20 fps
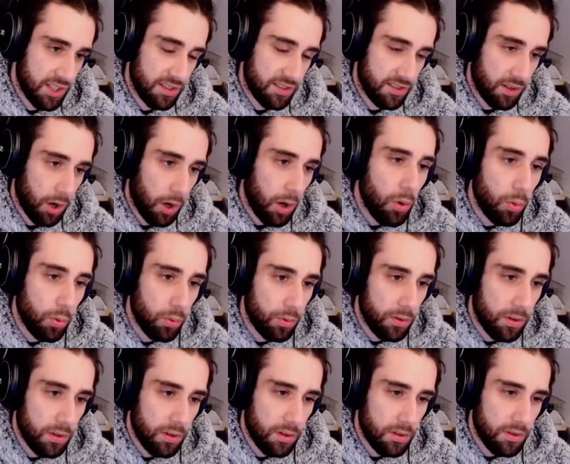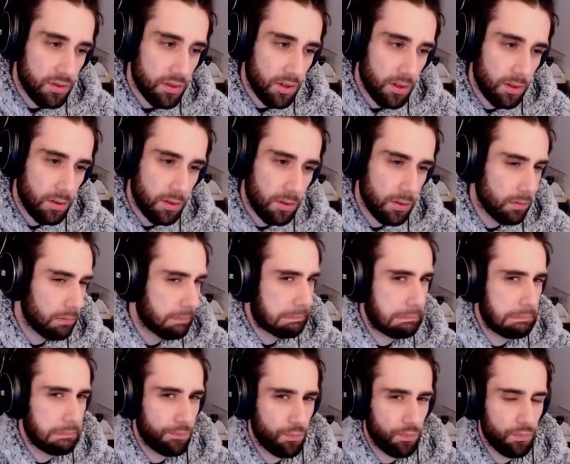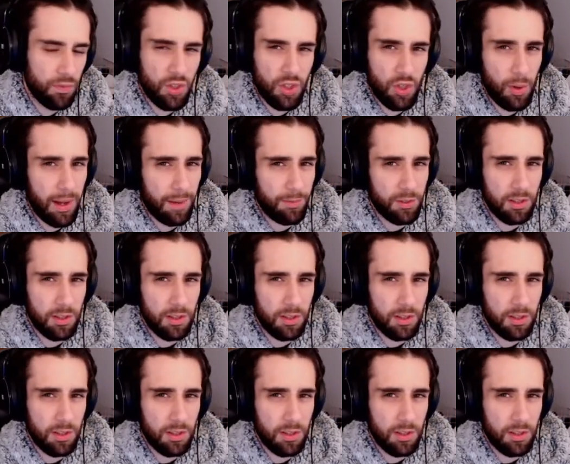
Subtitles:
cold. So do you have